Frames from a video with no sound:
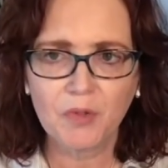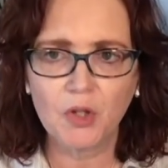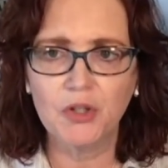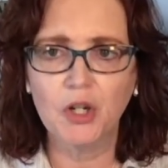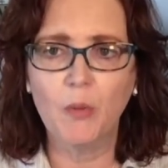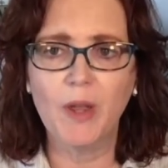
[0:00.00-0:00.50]

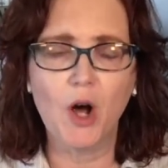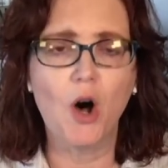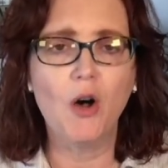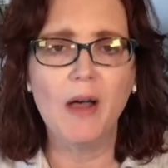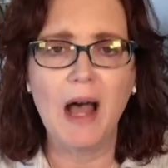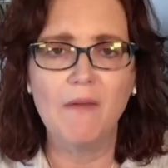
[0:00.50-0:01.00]
So we
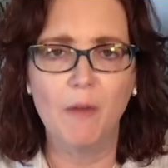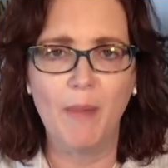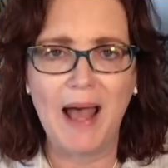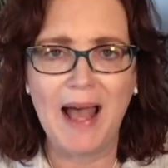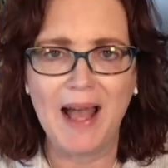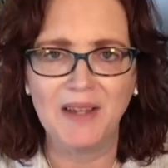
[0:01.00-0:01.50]
all have a
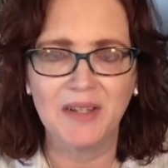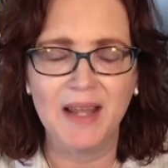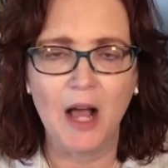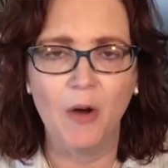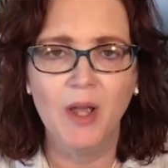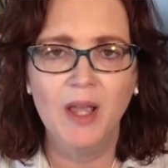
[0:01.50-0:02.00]
past.
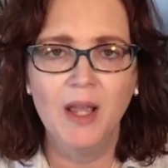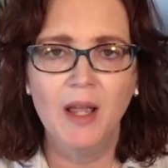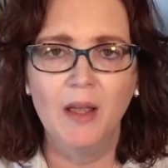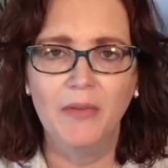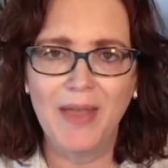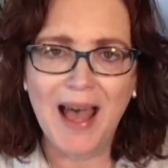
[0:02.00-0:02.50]
Now,
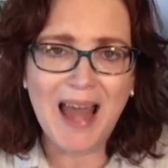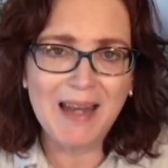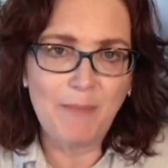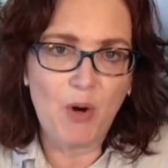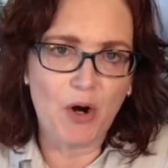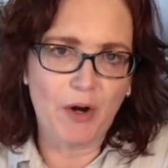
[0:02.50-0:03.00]

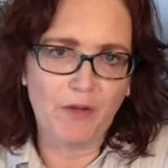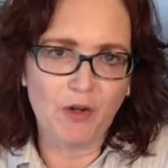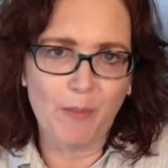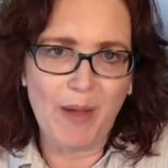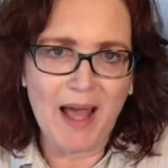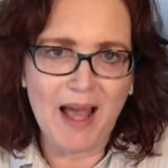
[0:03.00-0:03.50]
that part of
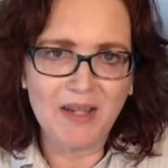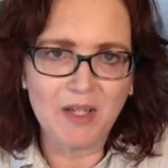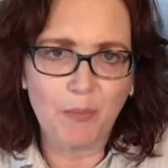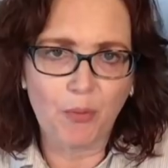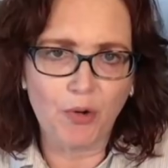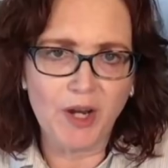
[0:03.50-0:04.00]
your
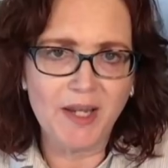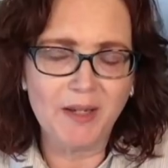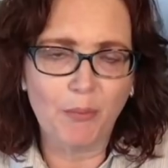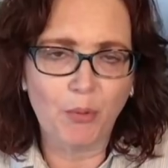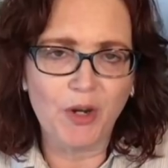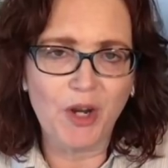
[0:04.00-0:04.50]
past,
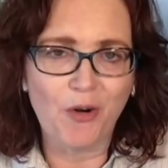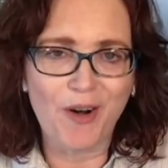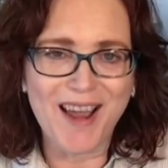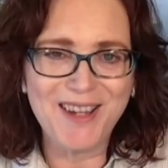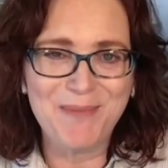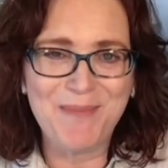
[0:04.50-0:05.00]

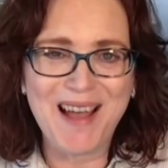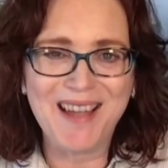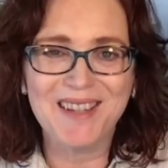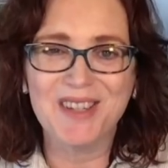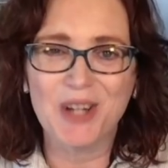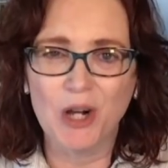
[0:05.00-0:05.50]
pre-Christ
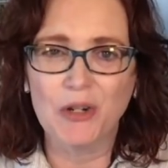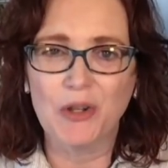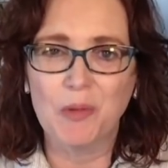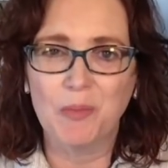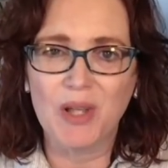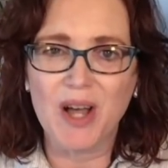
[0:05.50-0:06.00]
past, is under
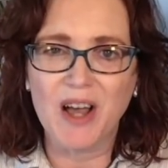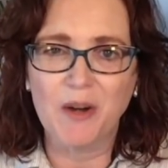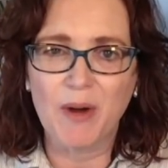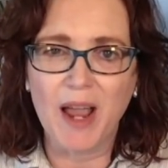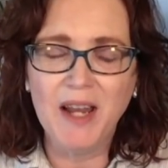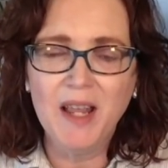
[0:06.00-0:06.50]
the blood,
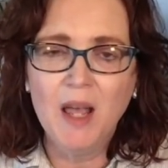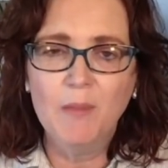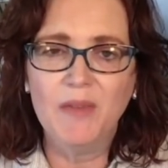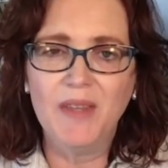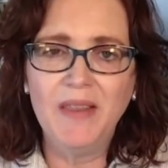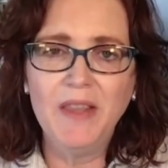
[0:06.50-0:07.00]
right?
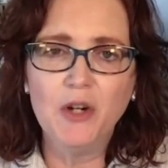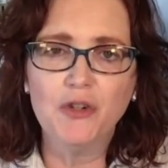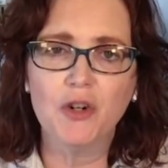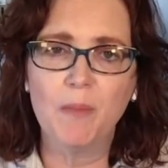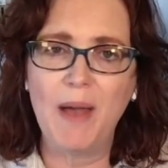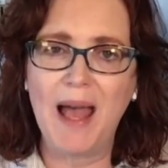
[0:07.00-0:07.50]
But then
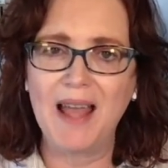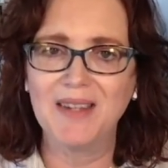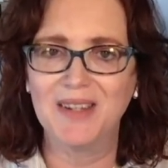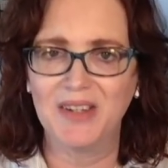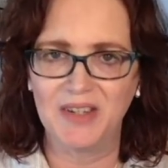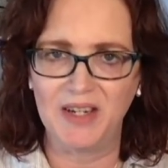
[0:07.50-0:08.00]
there's your
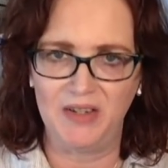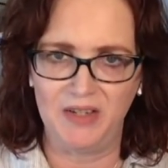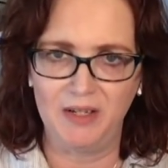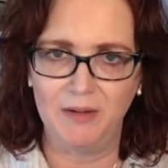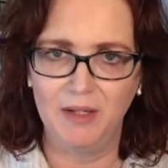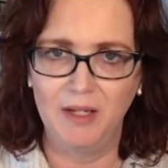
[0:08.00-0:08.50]
past season.